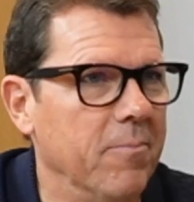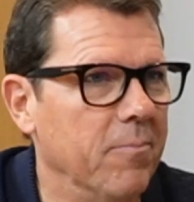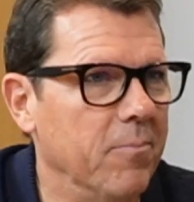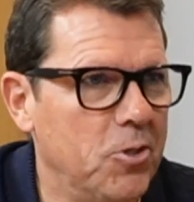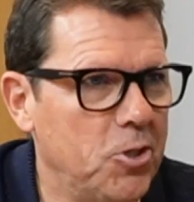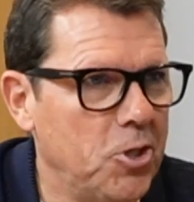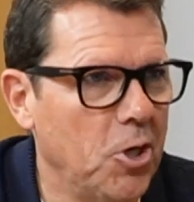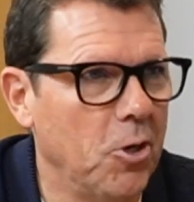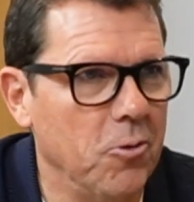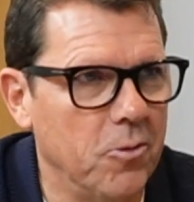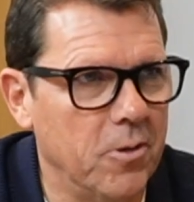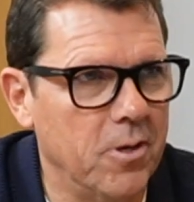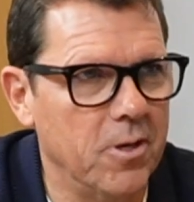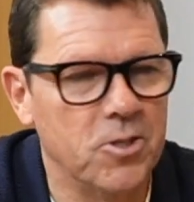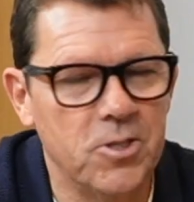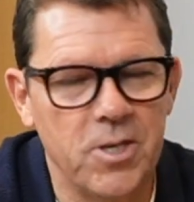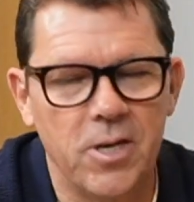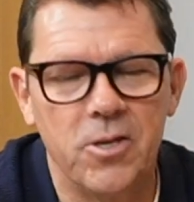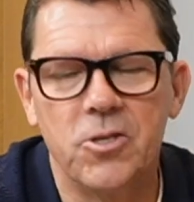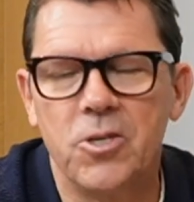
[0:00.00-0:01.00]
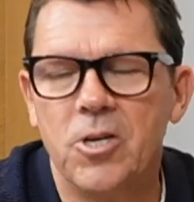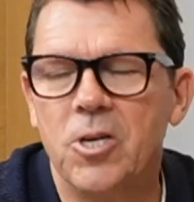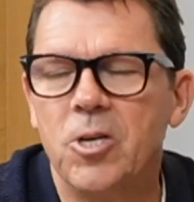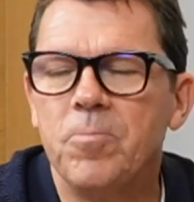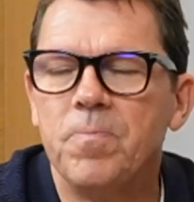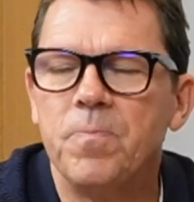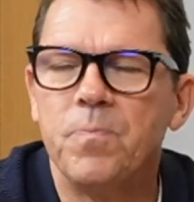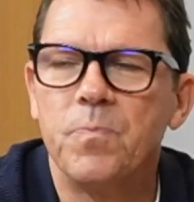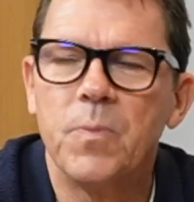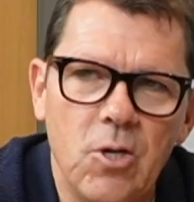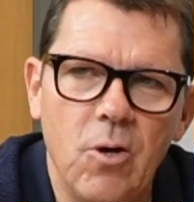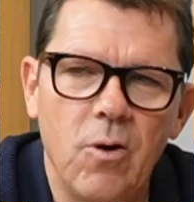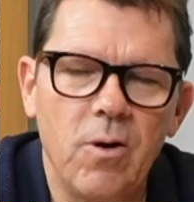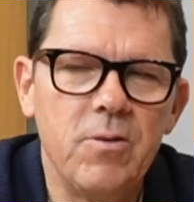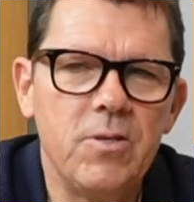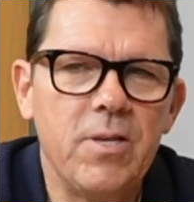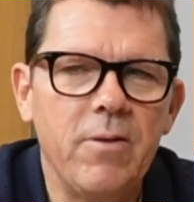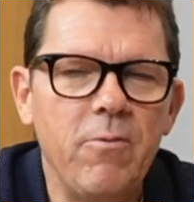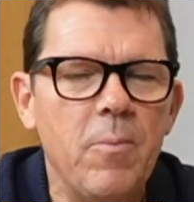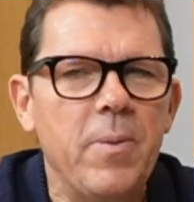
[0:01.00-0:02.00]
and choke, etc. So I
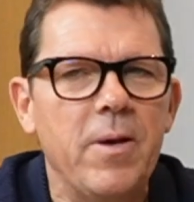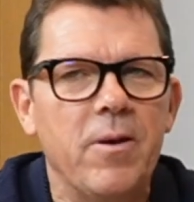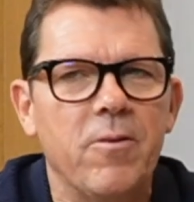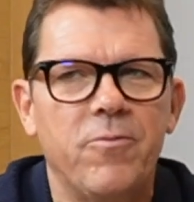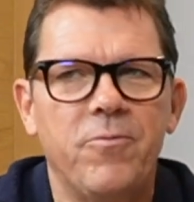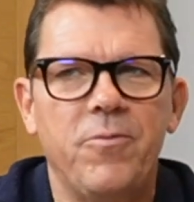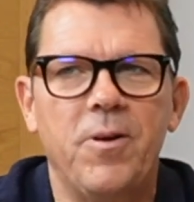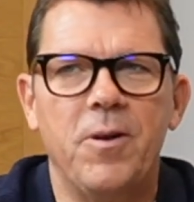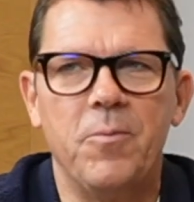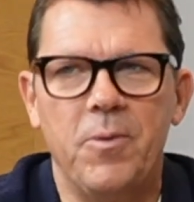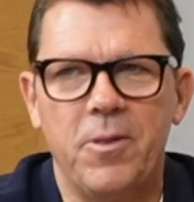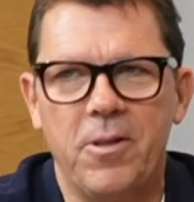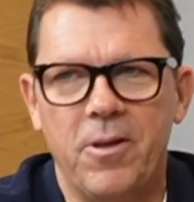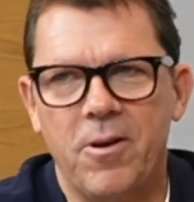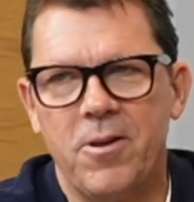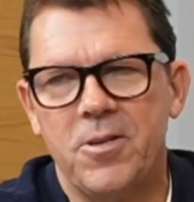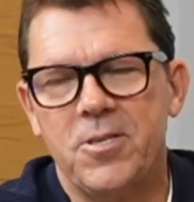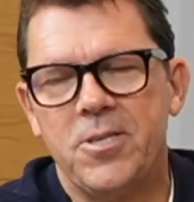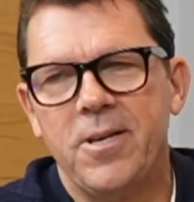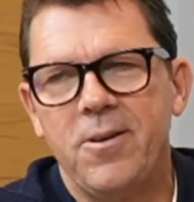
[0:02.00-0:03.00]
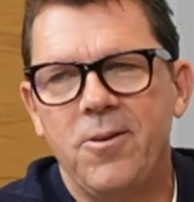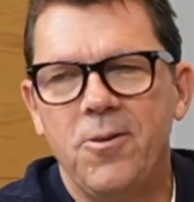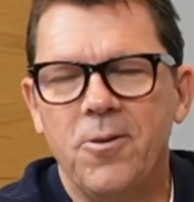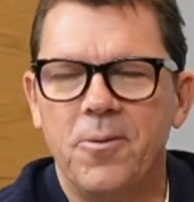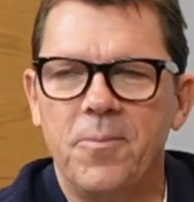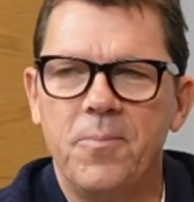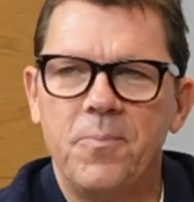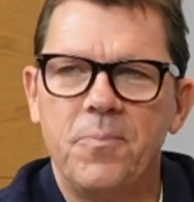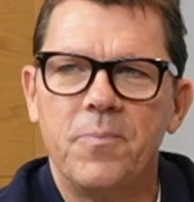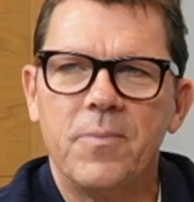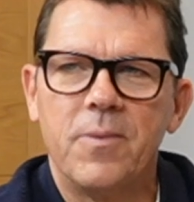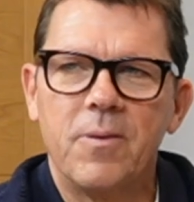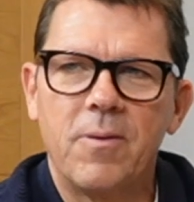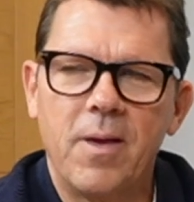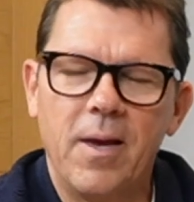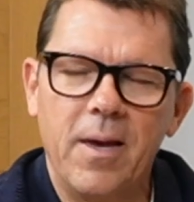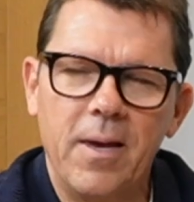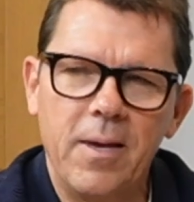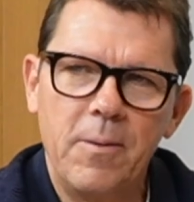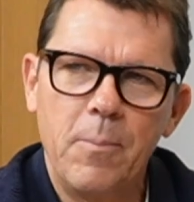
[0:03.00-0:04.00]
was having a bit of fun with her. I said, look,
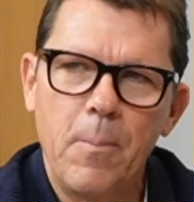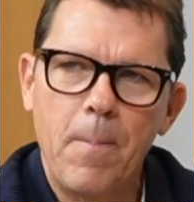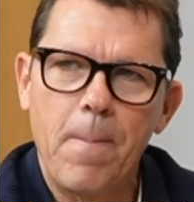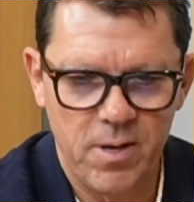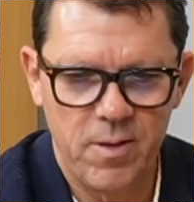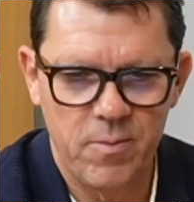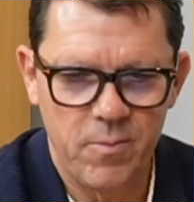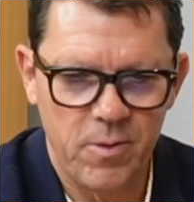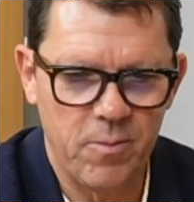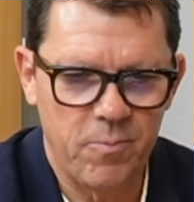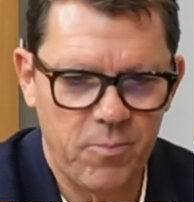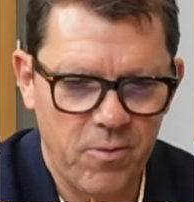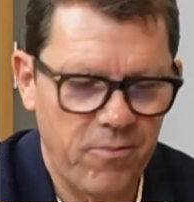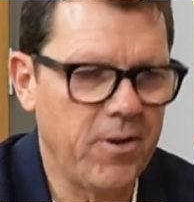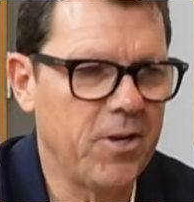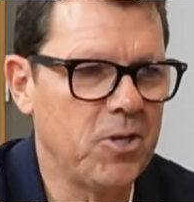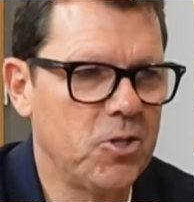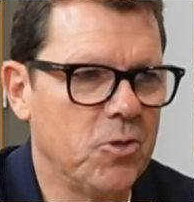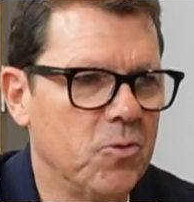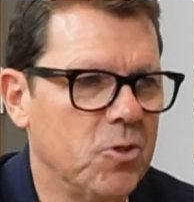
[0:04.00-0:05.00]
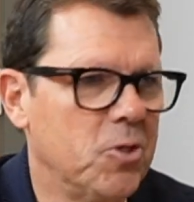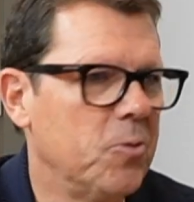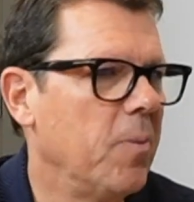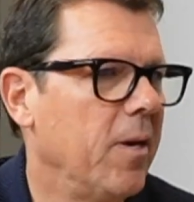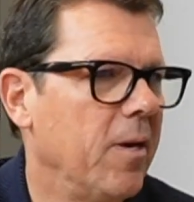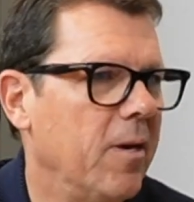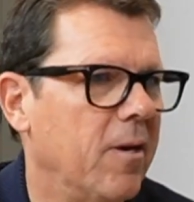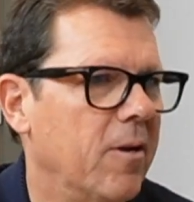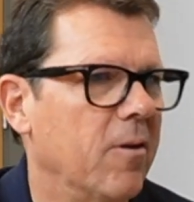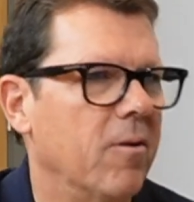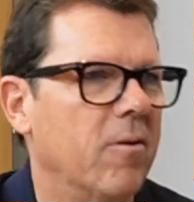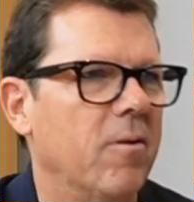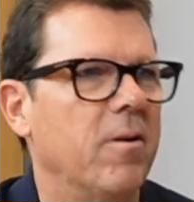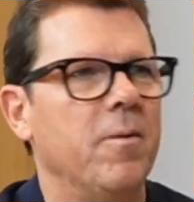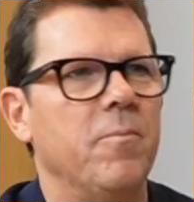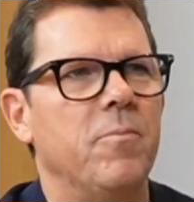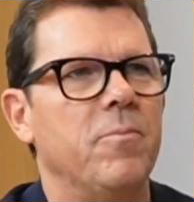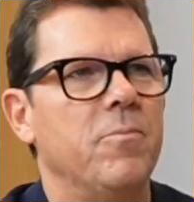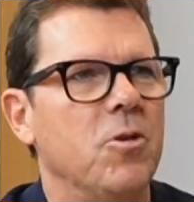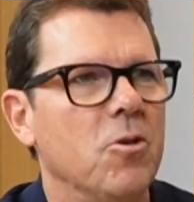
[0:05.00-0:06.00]
okay, I am a professional speaker.
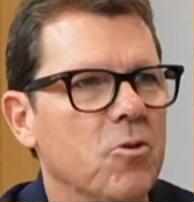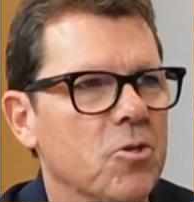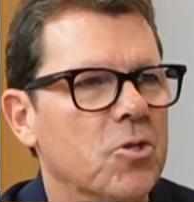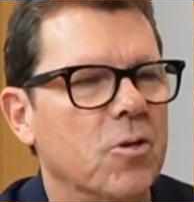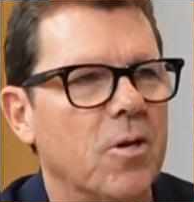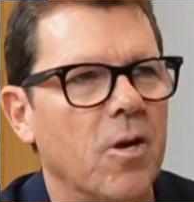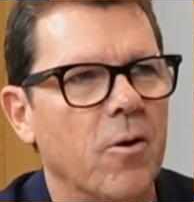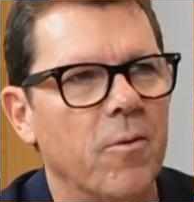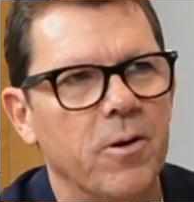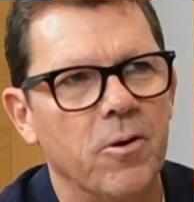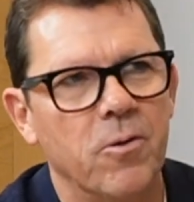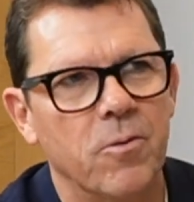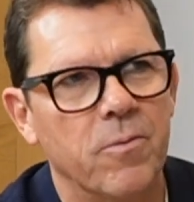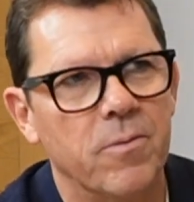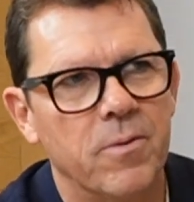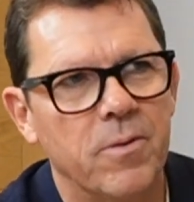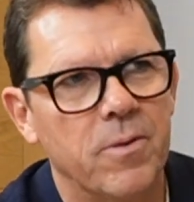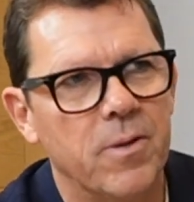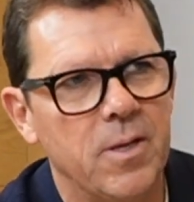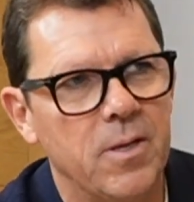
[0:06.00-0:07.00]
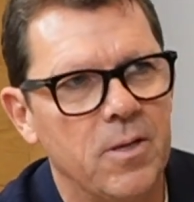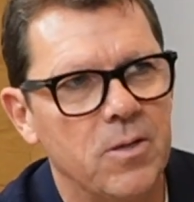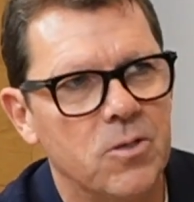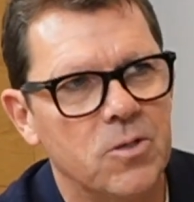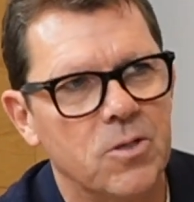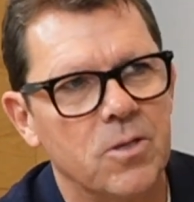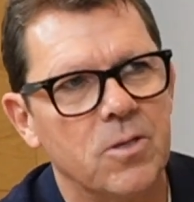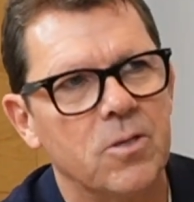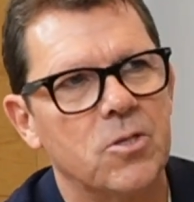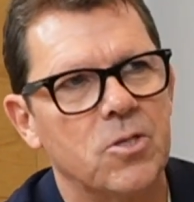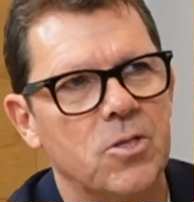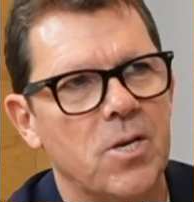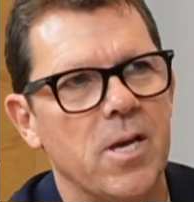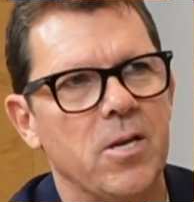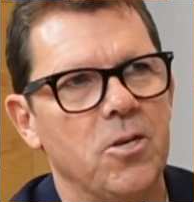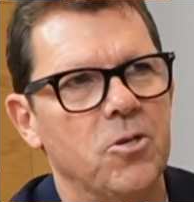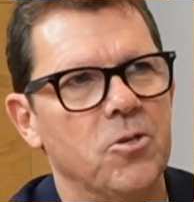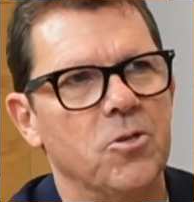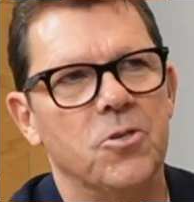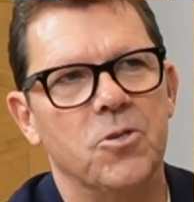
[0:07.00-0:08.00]
I'm used to going on these
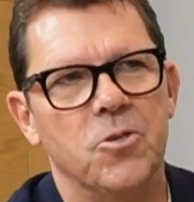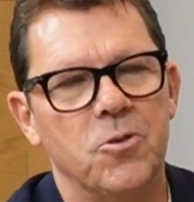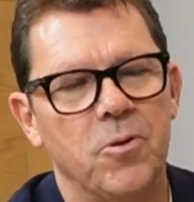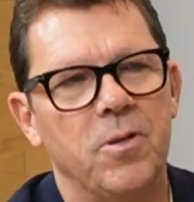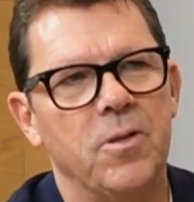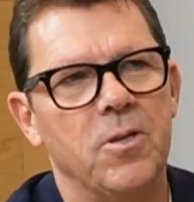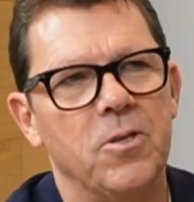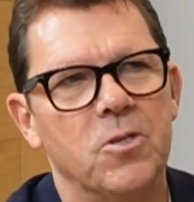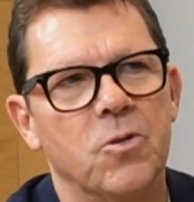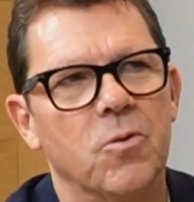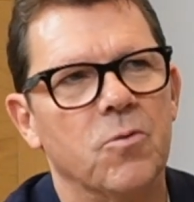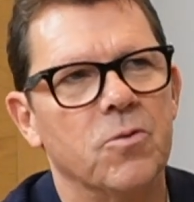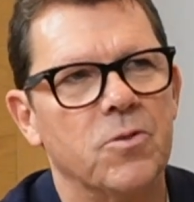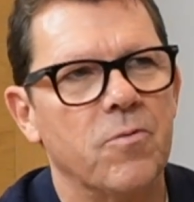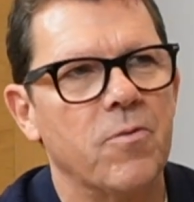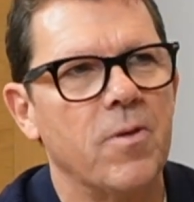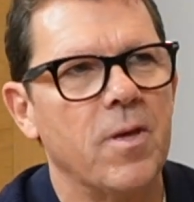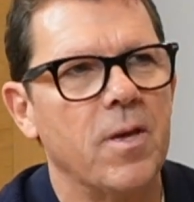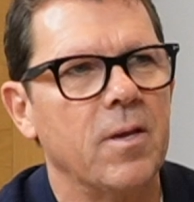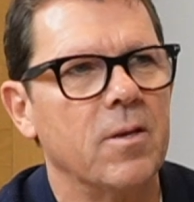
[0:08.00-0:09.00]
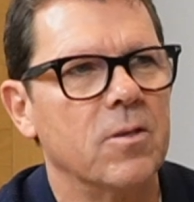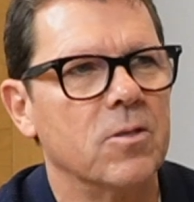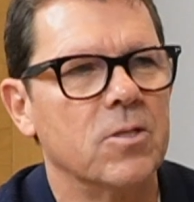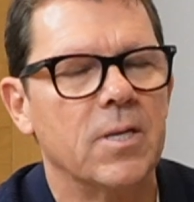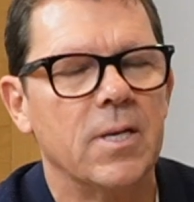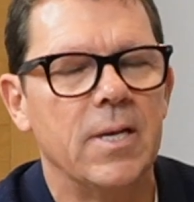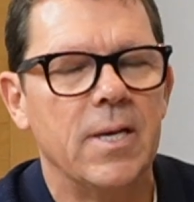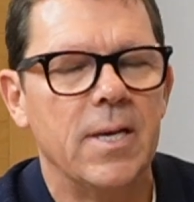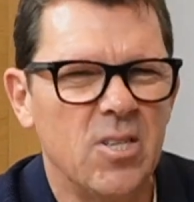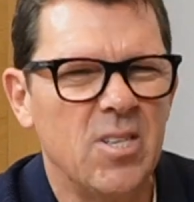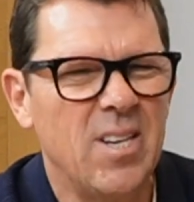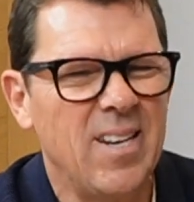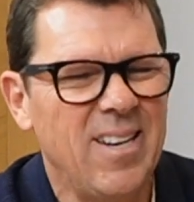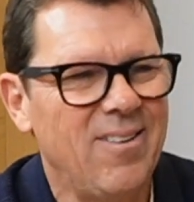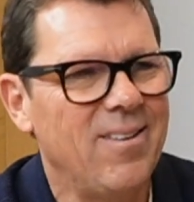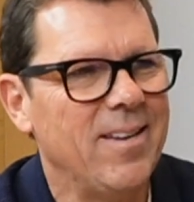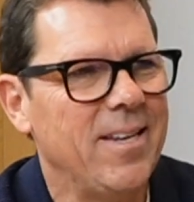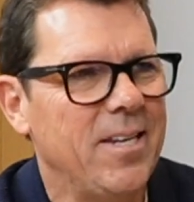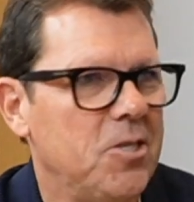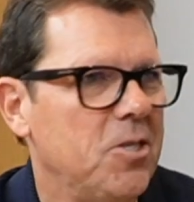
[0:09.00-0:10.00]
stages and doing these sorts of things. So it's a
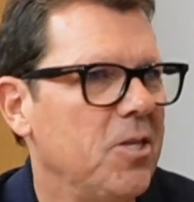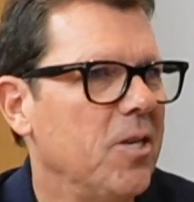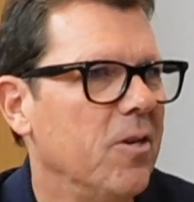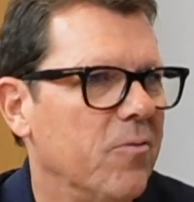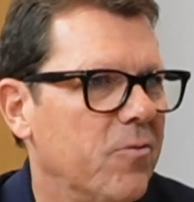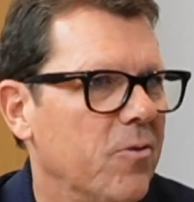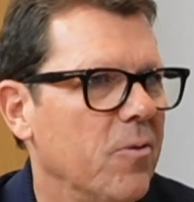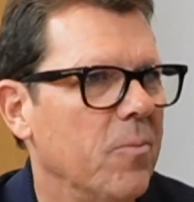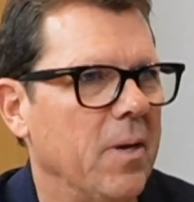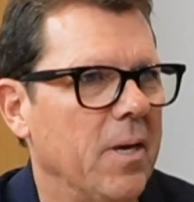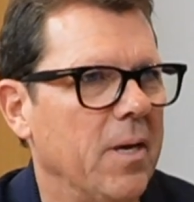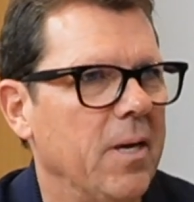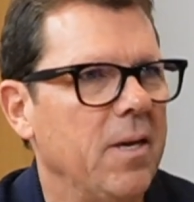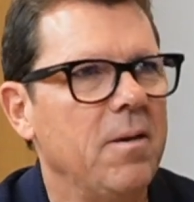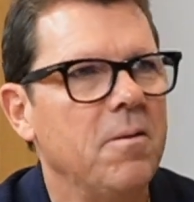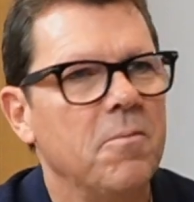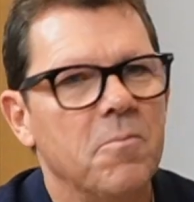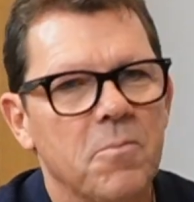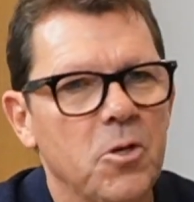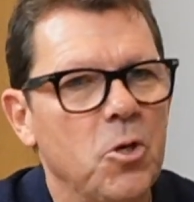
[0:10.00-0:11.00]
little easier for me.